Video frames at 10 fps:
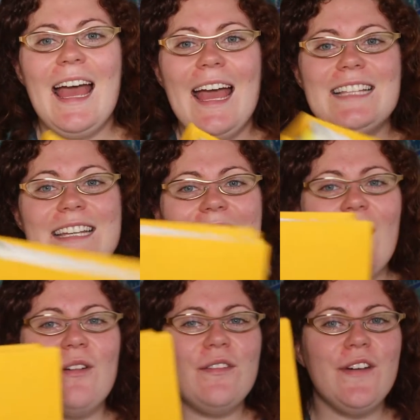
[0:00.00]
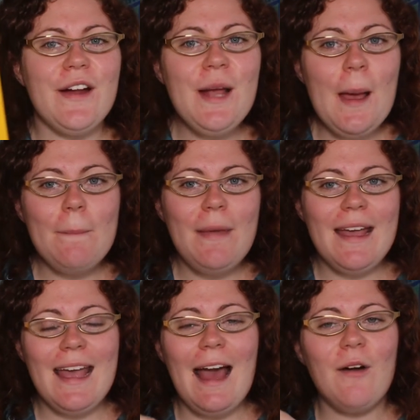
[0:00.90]
I did, however,
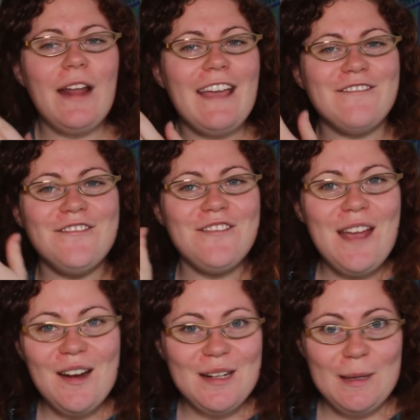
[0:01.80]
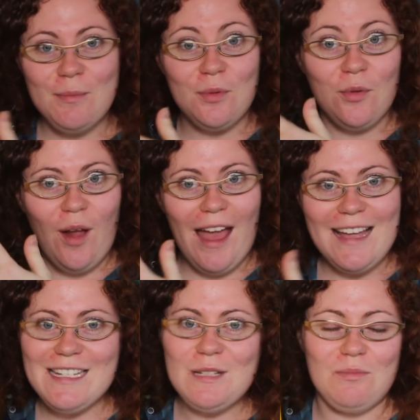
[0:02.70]
pick out a very
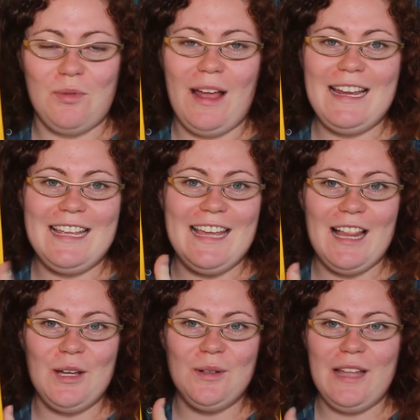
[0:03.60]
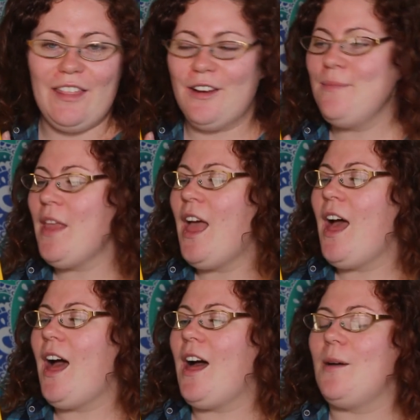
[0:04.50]
bright yellow leather.
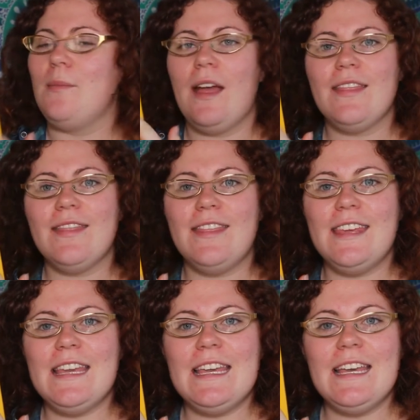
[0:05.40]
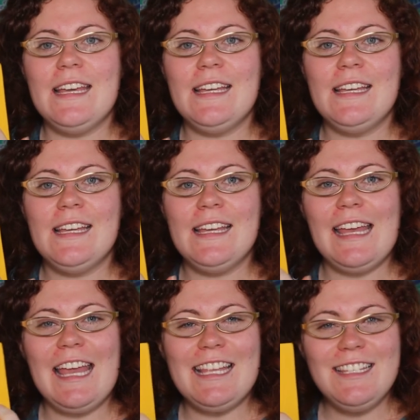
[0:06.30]
The
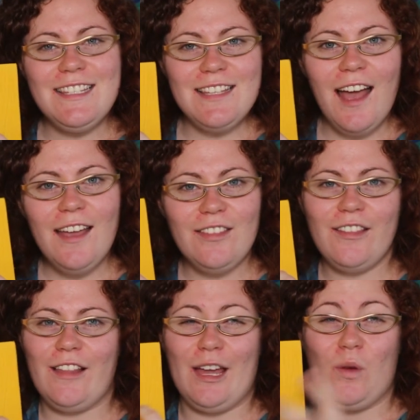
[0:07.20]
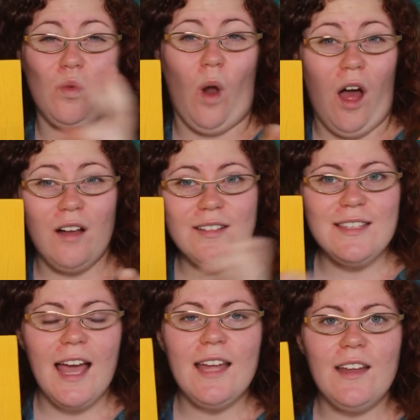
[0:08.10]
inside, the like wrong
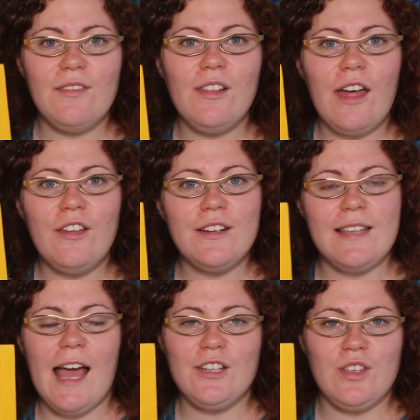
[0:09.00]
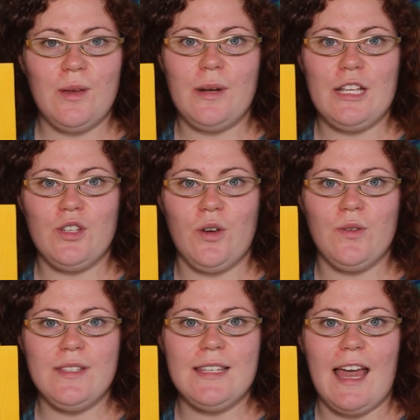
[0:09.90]
side of the leather, is actually what I
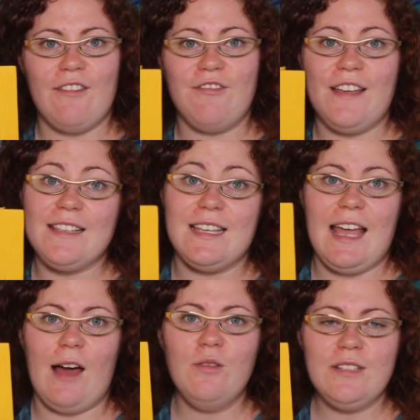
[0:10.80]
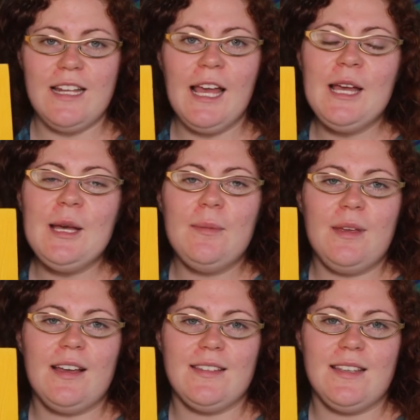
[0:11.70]
chose to have facing out
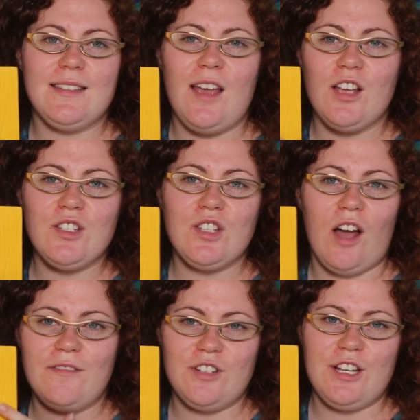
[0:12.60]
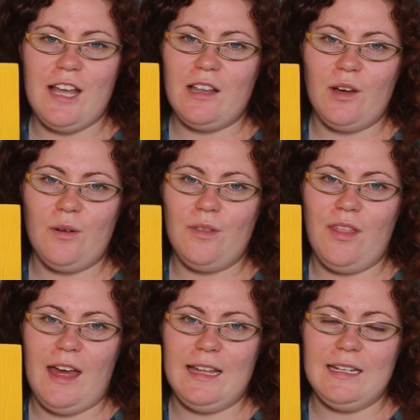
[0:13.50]
because it's a softer yellow
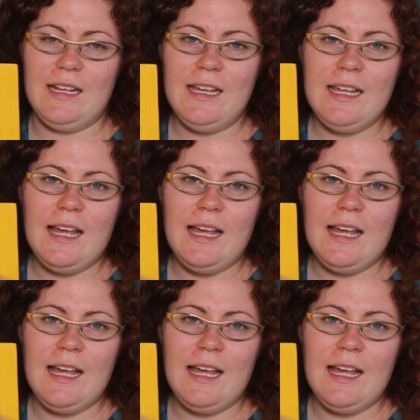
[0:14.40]
than